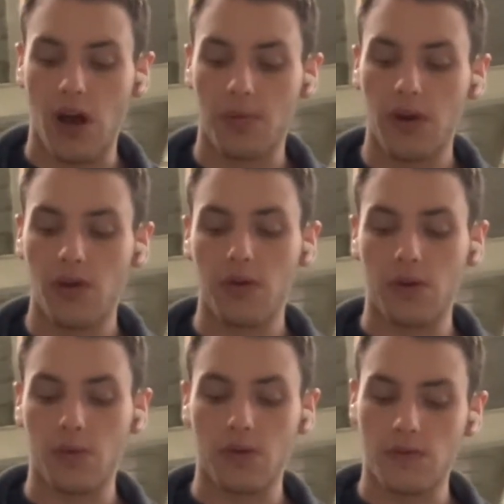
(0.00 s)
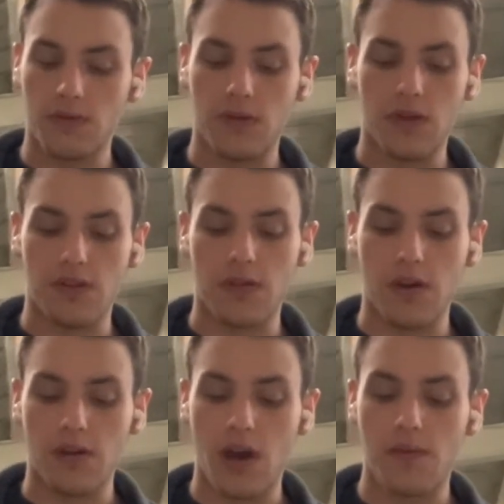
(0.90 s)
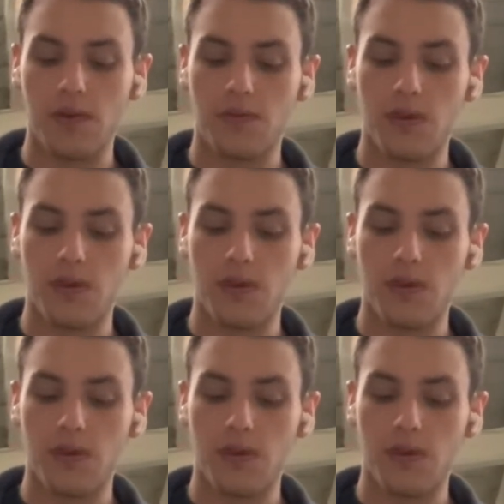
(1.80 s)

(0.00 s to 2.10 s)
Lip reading: Abigail Gilmore states that having free